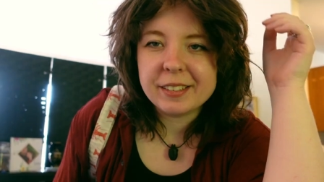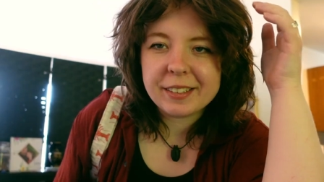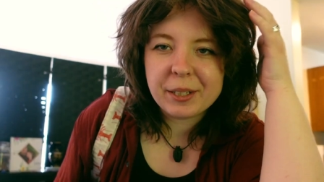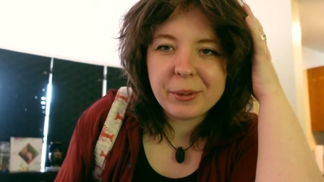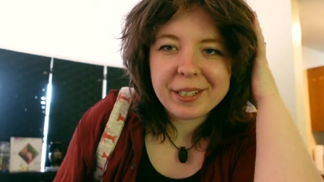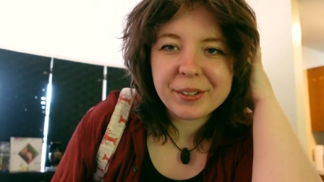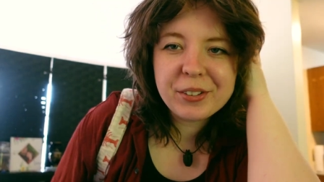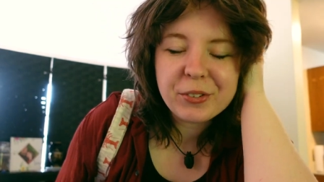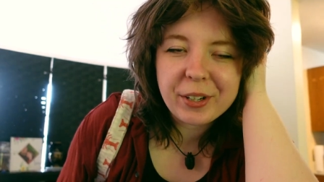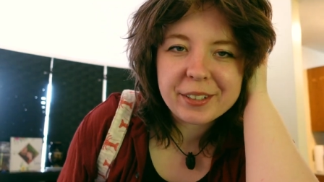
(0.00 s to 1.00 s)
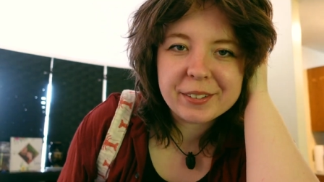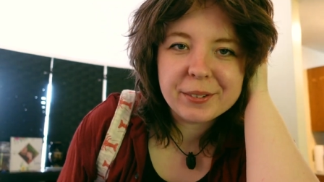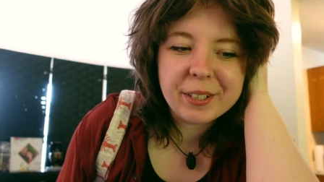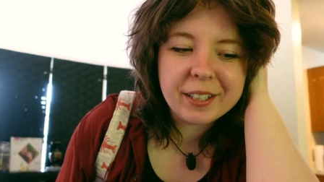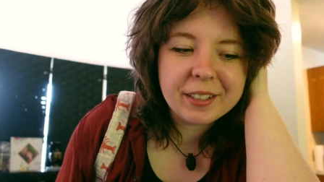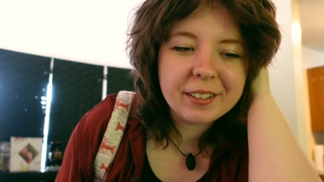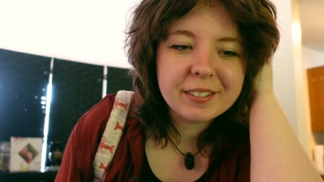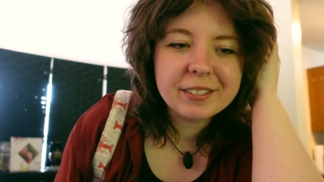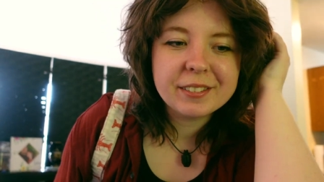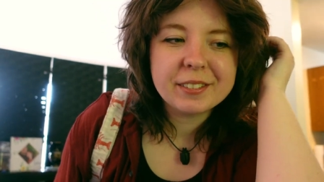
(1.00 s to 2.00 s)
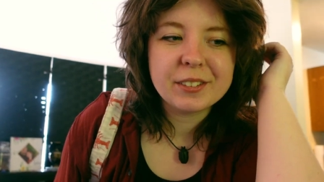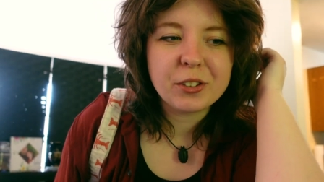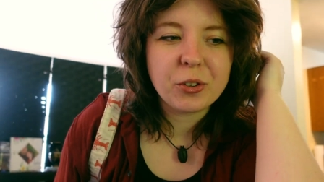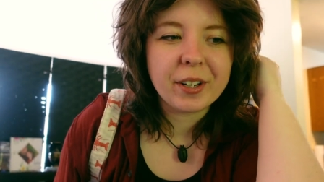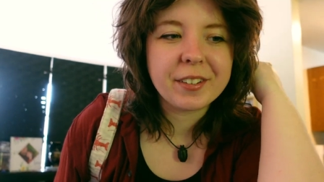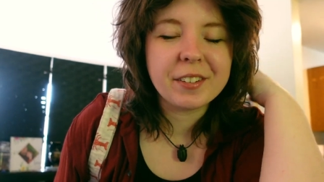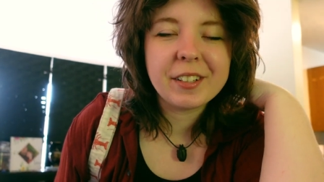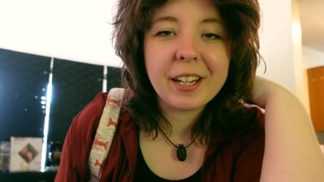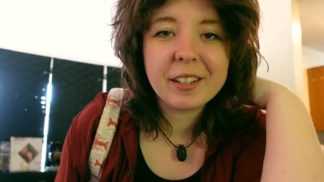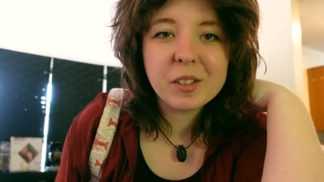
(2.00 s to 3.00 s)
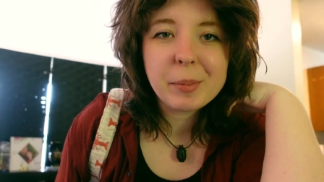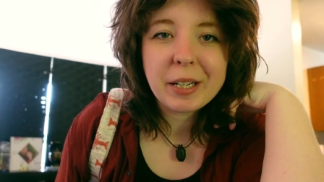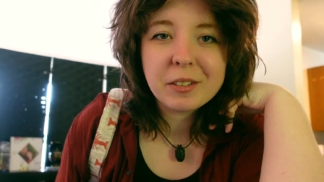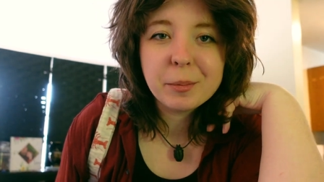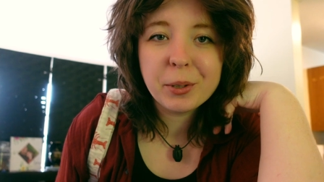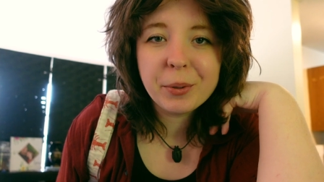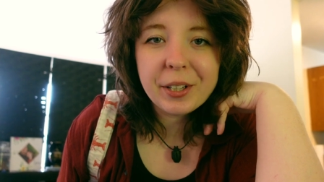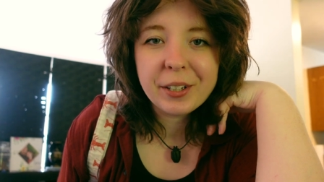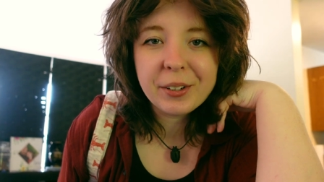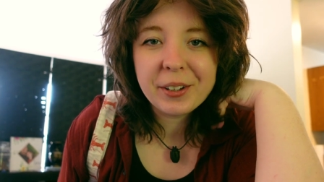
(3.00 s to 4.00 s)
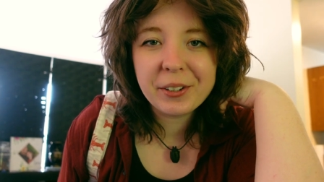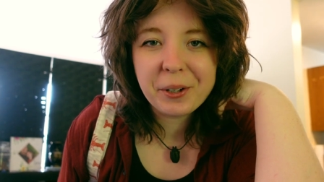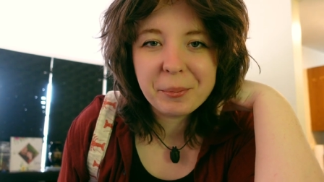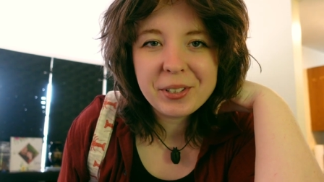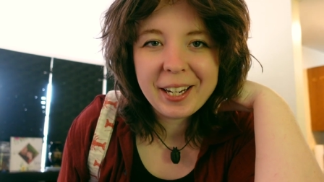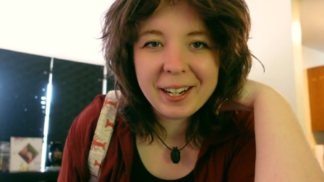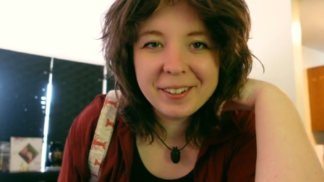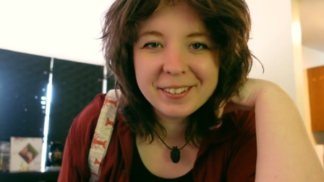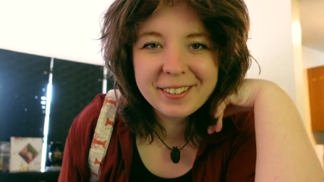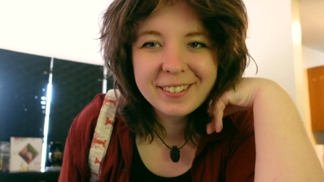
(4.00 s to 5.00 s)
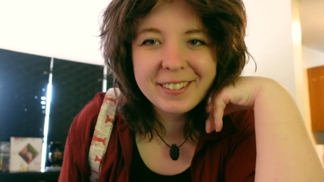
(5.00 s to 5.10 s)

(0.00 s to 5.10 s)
Does anyone else try to dress as gay as possible when they go to their hometown?